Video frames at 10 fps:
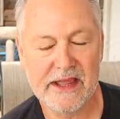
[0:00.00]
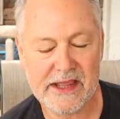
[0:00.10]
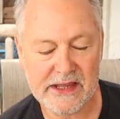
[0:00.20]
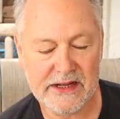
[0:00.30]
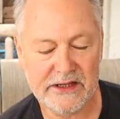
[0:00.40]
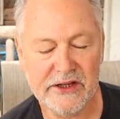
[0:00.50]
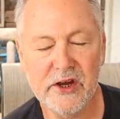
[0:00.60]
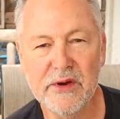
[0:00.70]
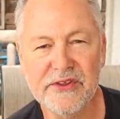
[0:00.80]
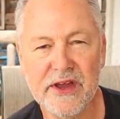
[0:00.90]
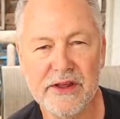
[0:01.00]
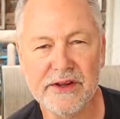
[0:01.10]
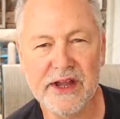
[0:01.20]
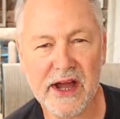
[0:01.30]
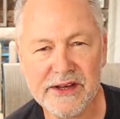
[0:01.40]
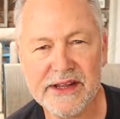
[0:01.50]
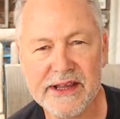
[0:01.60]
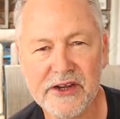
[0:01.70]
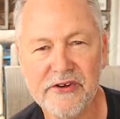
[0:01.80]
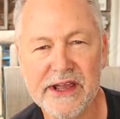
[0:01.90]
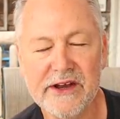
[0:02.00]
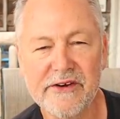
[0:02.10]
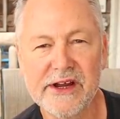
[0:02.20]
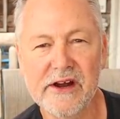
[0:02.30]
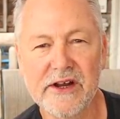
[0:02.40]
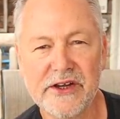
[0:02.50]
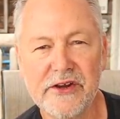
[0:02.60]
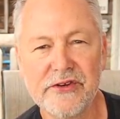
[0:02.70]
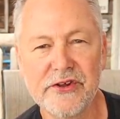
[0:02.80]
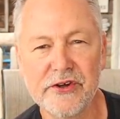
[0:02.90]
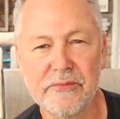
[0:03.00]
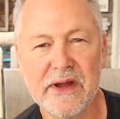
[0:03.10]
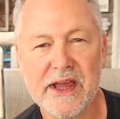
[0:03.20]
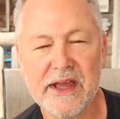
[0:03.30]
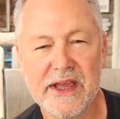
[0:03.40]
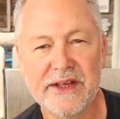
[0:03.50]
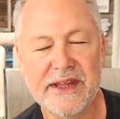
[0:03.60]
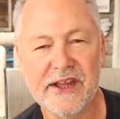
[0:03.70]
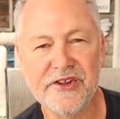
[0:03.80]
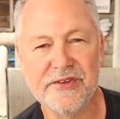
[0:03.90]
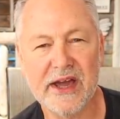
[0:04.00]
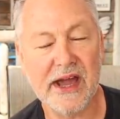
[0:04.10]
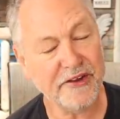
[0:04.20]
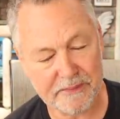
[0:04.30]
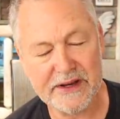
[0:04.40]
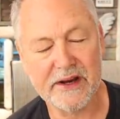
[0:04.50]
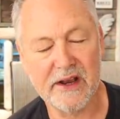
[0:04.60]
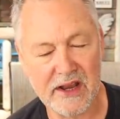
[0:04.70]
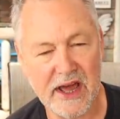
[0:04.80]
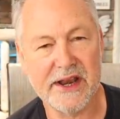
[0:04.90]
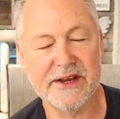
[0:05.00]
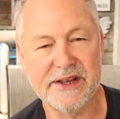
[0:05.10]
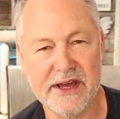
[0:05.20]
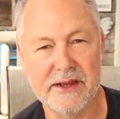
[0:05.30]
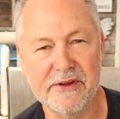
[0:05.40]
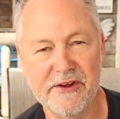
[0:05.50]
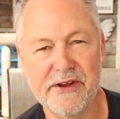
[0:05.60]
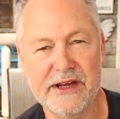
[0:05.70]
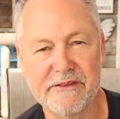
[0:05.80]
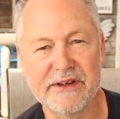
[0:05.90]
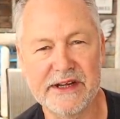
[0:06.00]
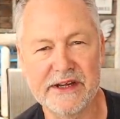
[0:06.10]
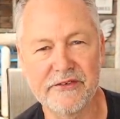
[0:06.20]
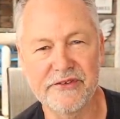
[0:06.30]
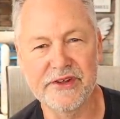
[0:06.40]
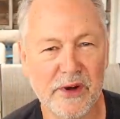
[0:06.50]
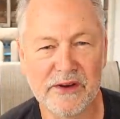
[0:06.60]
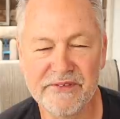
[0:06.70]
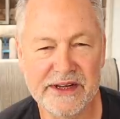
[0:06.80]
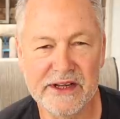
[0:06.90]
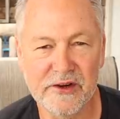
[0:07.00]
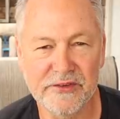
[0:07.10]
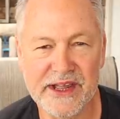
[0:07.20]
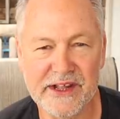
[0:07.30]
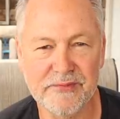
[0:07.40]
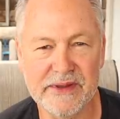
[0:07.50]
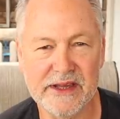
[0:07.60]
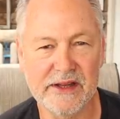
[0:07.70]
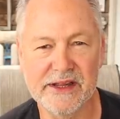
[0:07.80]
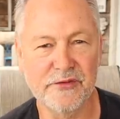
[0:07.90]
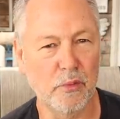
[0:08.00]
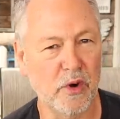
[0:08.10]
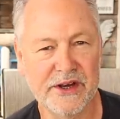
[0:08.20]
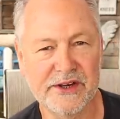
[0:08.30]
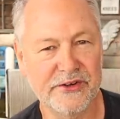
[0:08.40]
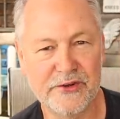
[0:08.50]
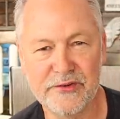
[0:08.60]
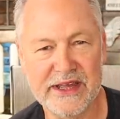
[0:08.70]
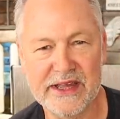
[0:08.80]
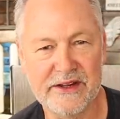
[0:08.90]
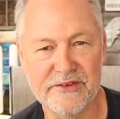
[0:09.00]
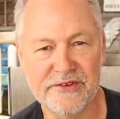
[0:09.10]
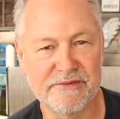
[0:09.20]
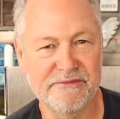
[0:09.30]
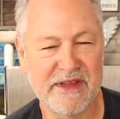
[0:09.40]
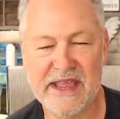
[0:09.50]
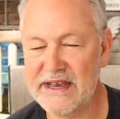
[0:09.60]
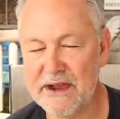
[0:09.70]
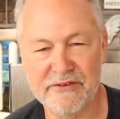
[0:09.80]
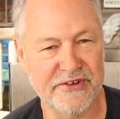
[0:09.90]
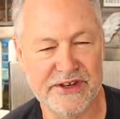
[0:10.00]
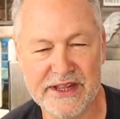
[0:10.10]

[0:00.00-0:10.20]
And, you know, as a content creator here on YouTube, I spend a lot of time creating videos. One video takes me at least 1 to 2 days, 8 hours a